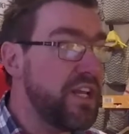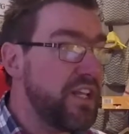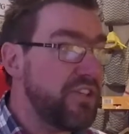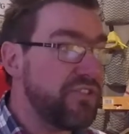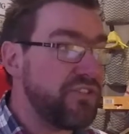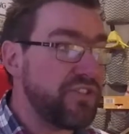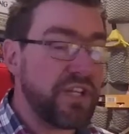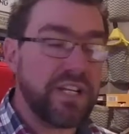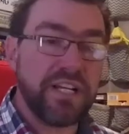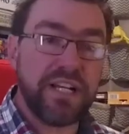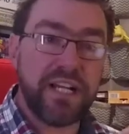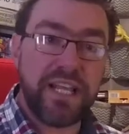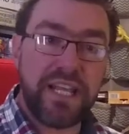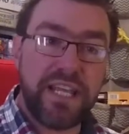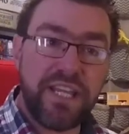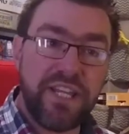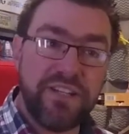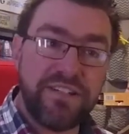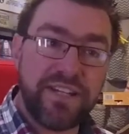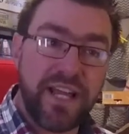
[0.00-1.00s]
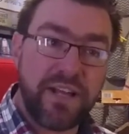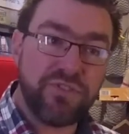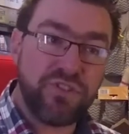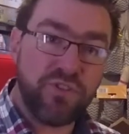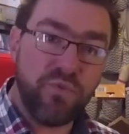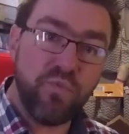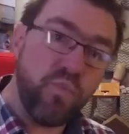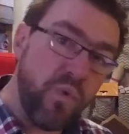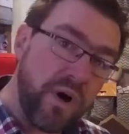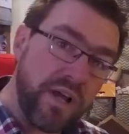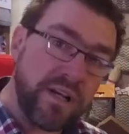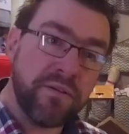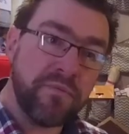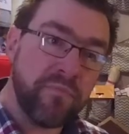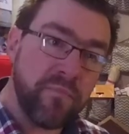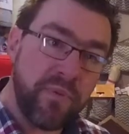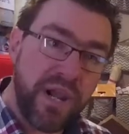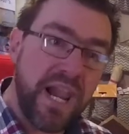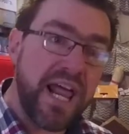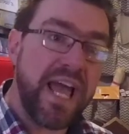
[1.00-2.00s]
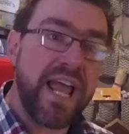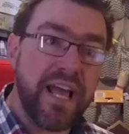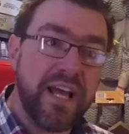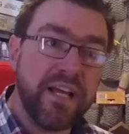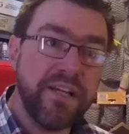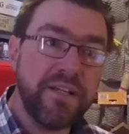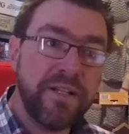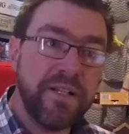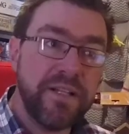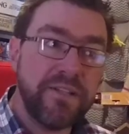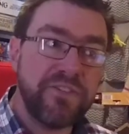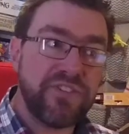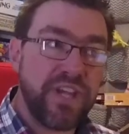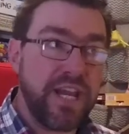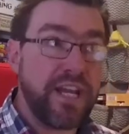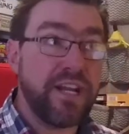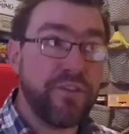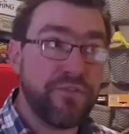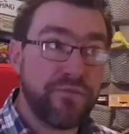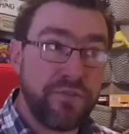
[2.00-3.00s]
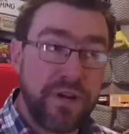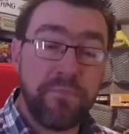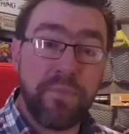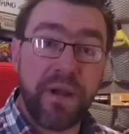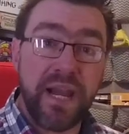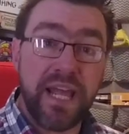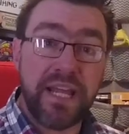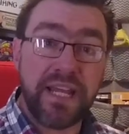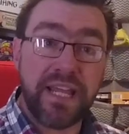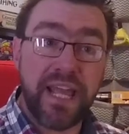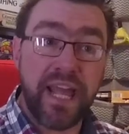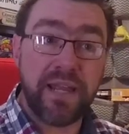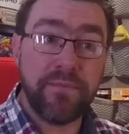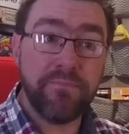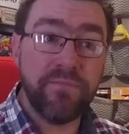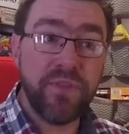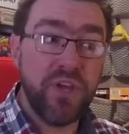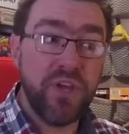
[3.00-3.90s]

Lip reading: suddenly you're down to one player, say in a 3-player game,